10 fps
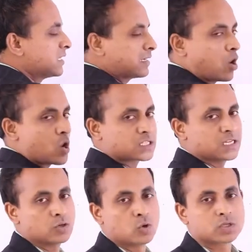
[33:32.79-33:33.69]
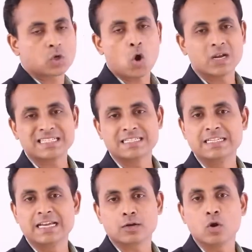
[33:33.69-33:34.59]
That costlier loans called as
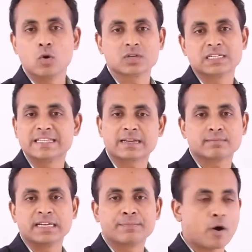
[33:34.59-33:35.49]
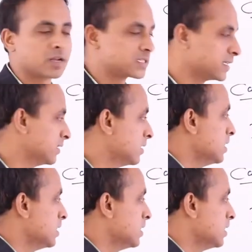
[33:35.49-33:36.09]
dear loans, dear money policy.